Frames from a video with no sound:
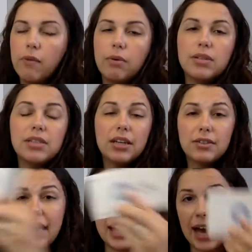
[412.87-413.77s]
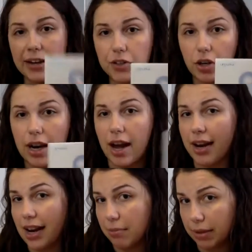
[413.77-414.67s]
and we would still take X39
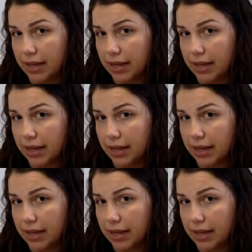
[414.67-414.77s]
and